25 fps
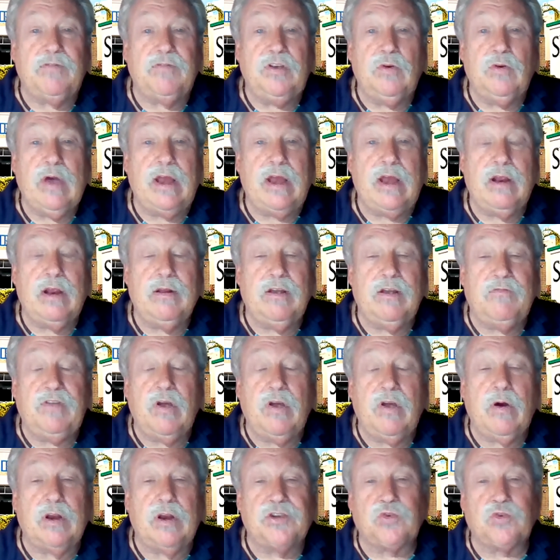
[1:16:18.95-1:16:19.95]
If
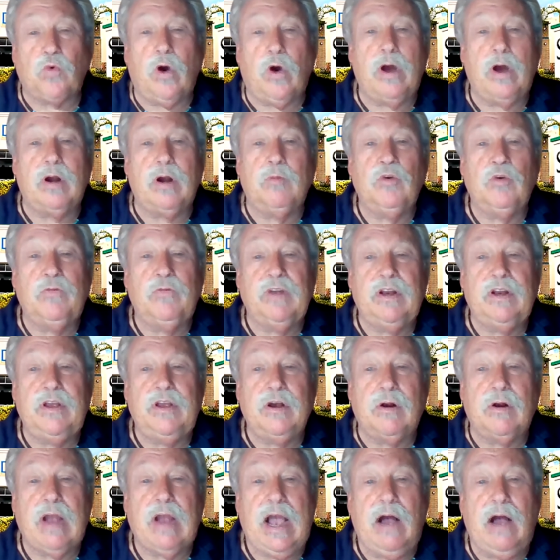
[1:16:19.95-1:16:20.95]
you had a squatter move
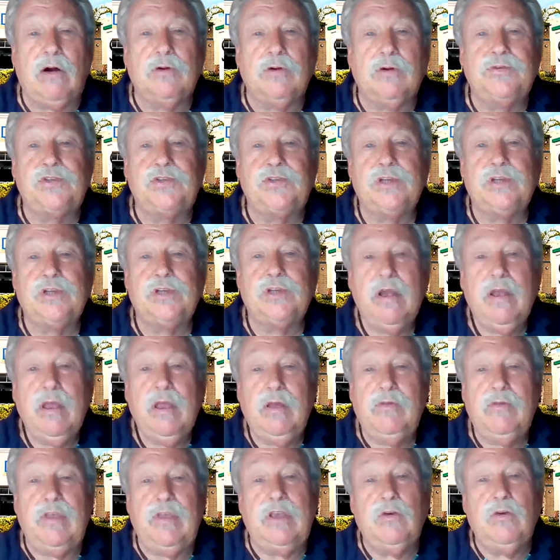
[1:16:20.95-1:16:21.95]
into your house
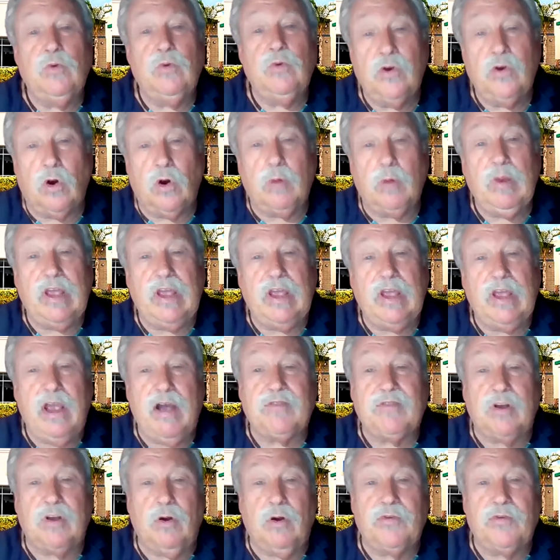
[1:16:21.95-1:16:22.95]
that you would normally
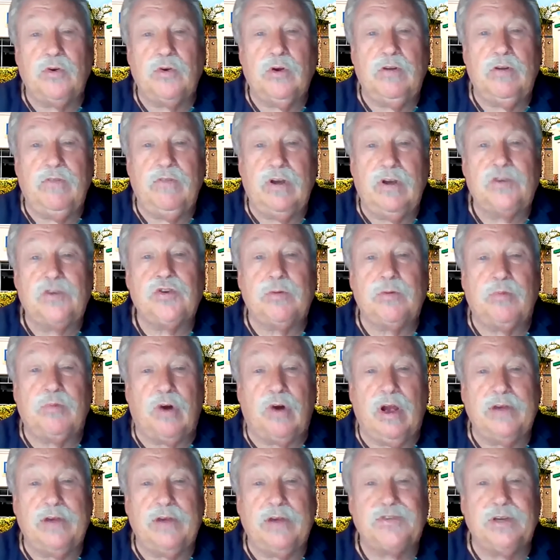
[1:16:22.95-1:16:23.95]
have to go through an eviction
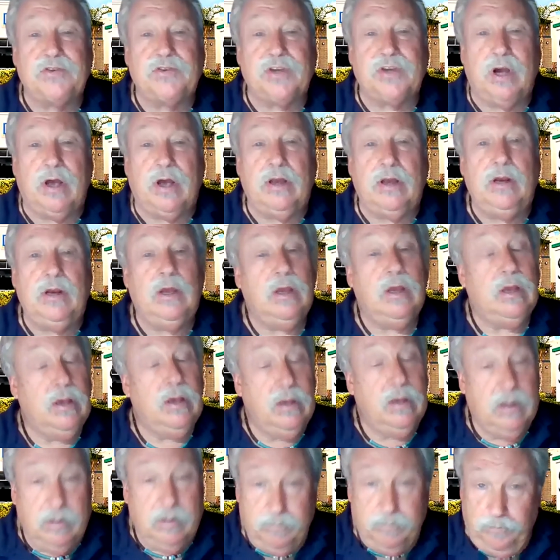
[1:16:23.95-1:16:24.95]
process on,
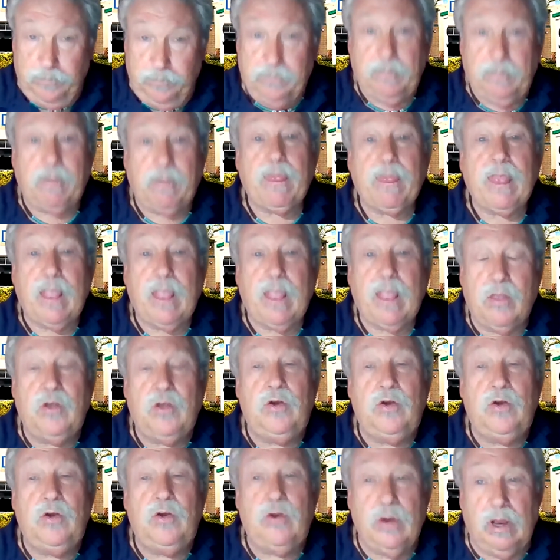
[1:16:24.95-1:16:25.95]

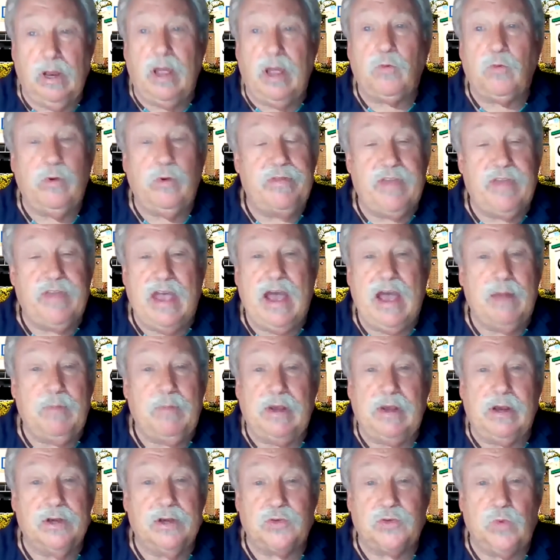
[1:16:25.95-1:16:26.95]
good luck with that,
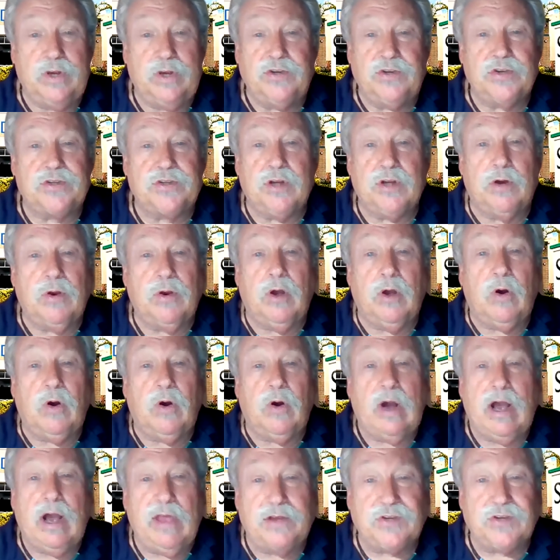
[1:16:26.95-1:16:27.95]
because we just don't know
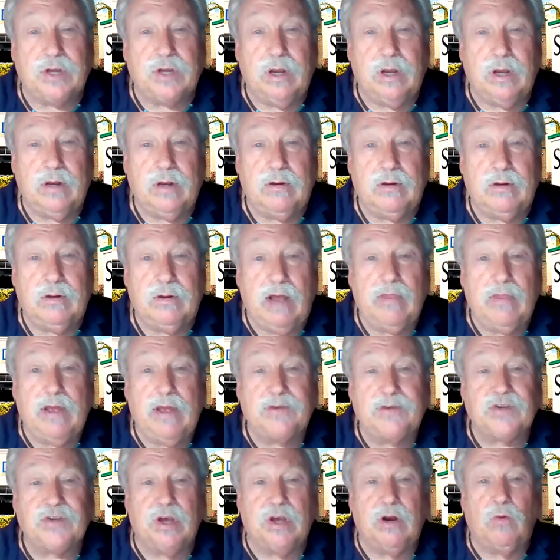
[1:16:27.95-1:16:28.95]
how that's
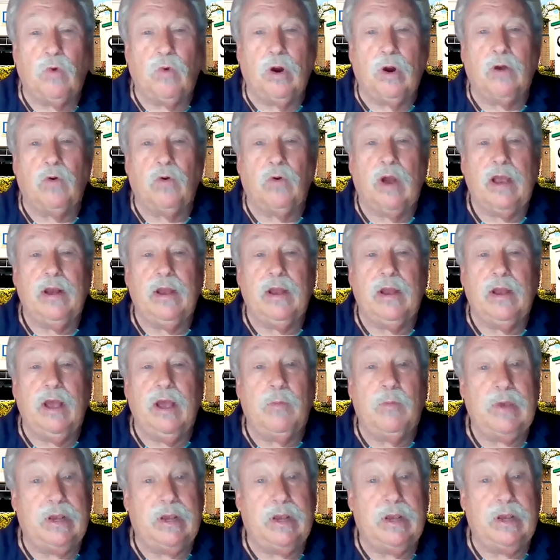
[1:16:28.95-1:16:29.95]
gonna work right
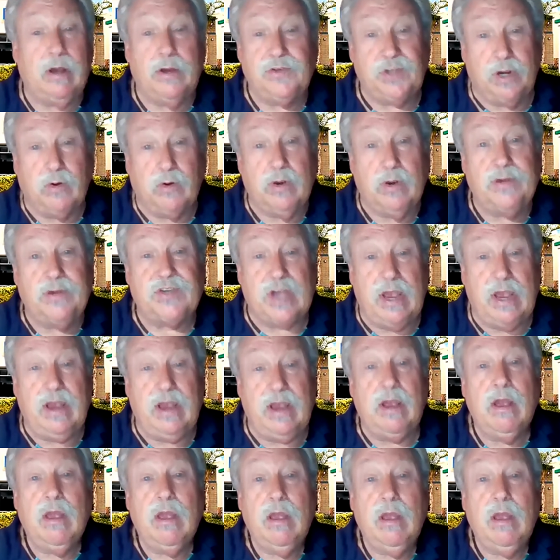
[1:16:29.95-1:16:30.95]
now, because there is a